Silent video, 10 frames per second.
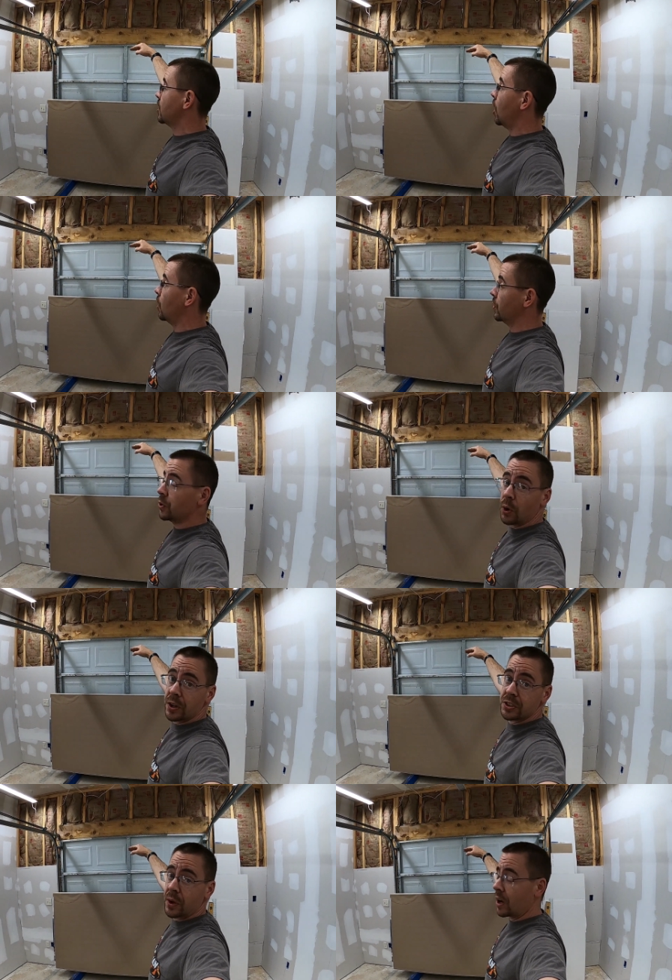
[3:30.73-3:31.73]
a taller
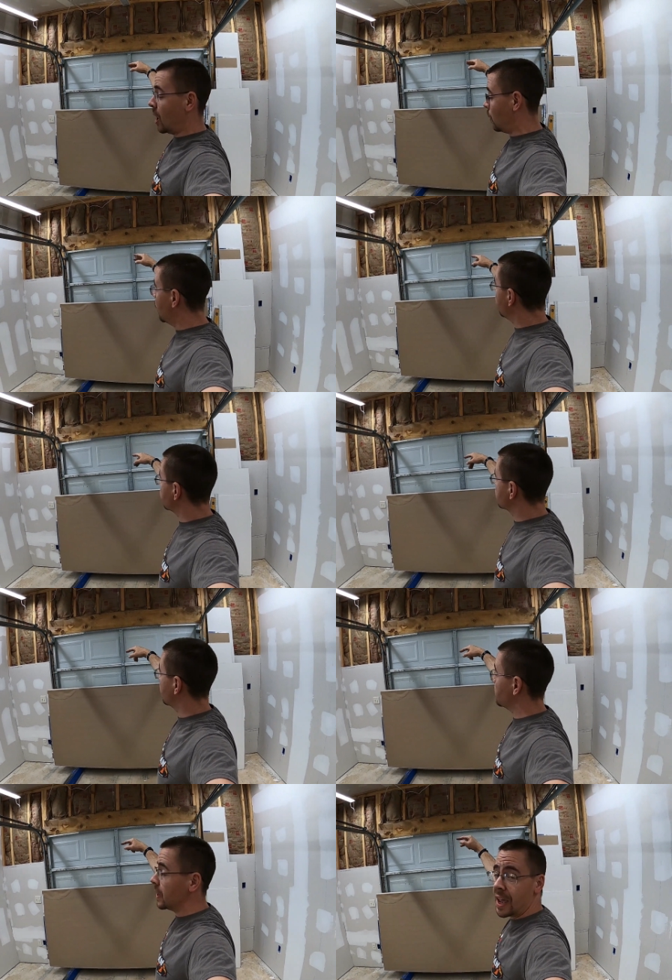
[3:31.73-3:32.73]
door. So I got one that's
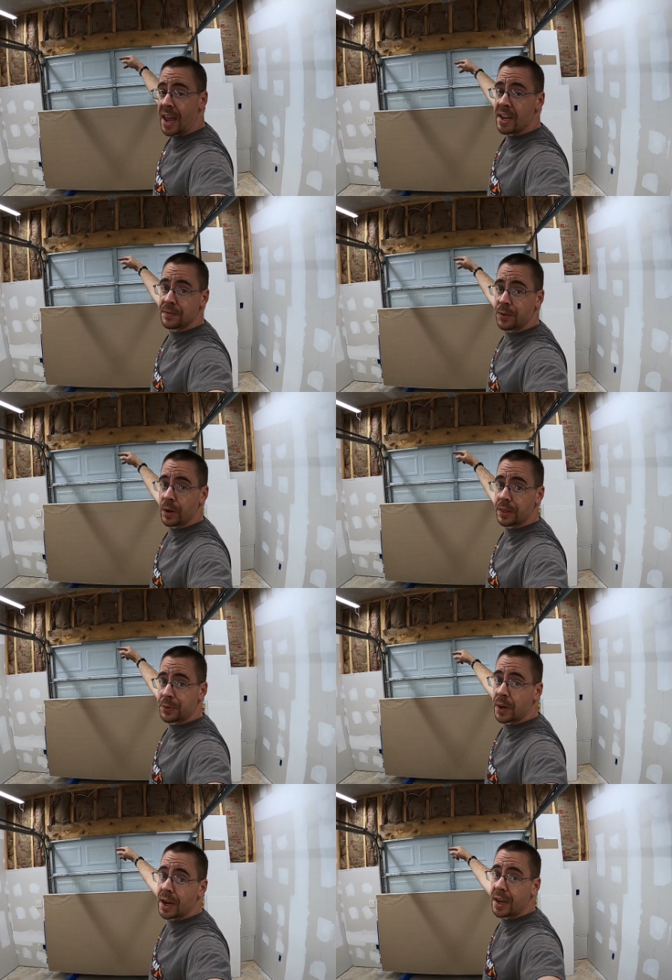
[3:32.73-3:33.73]
going to be eight foot
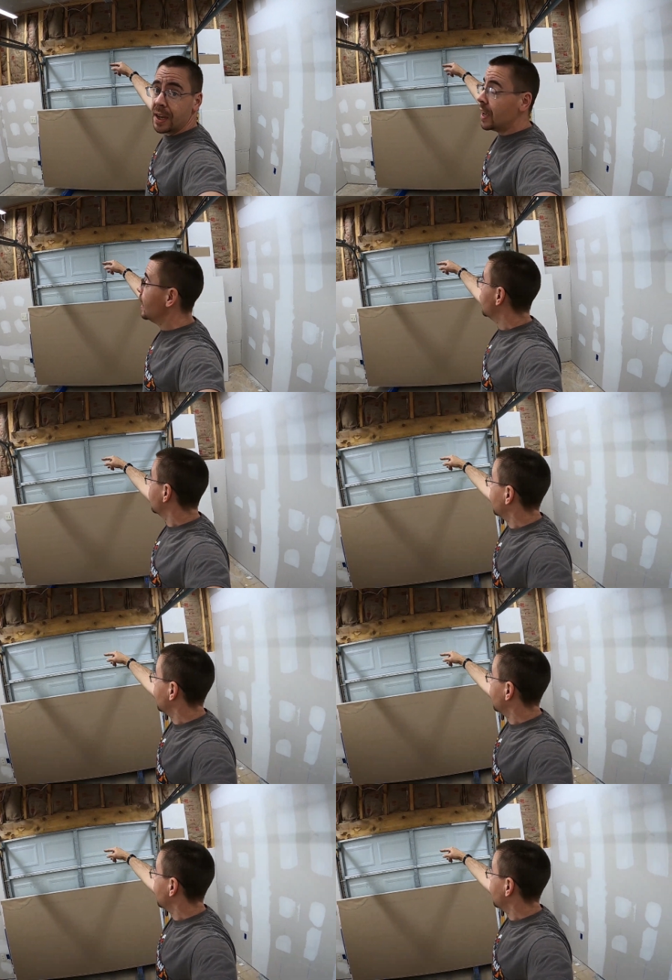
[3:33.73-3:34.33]
three